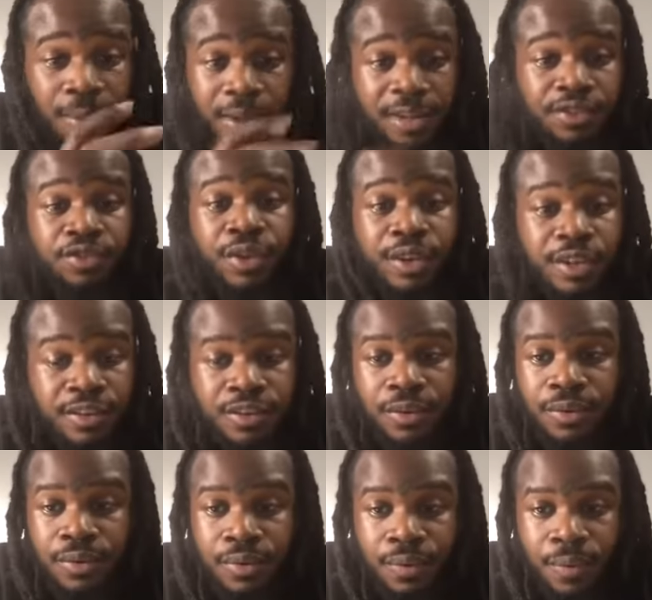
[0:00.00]
astringent
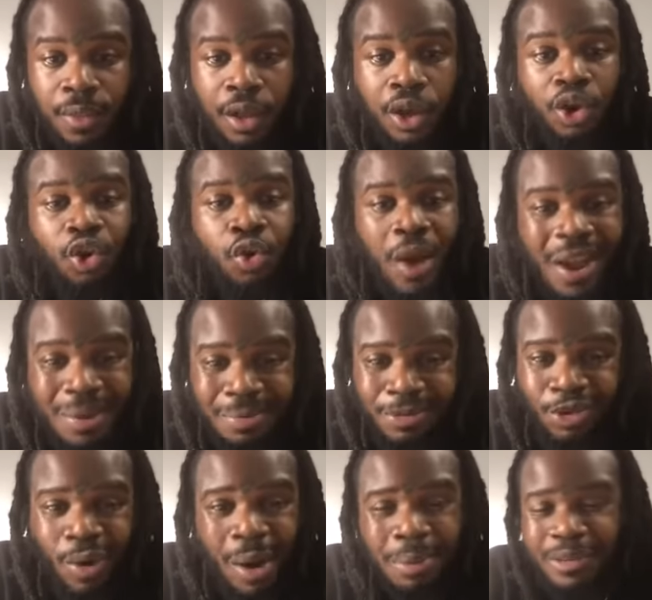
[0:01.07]
too. Grapes
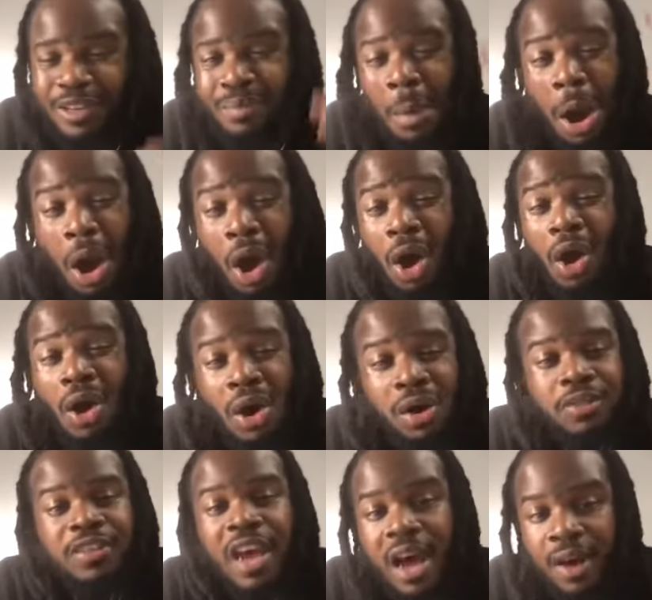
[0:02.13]
is my
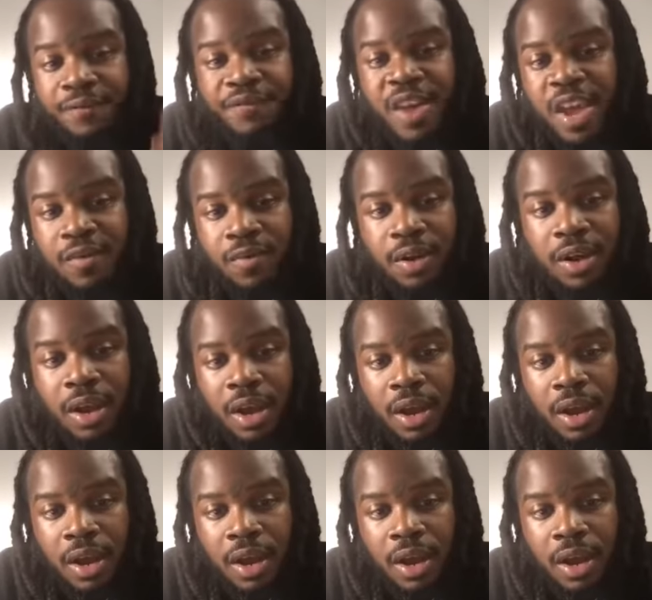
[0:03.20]
all-time favorite.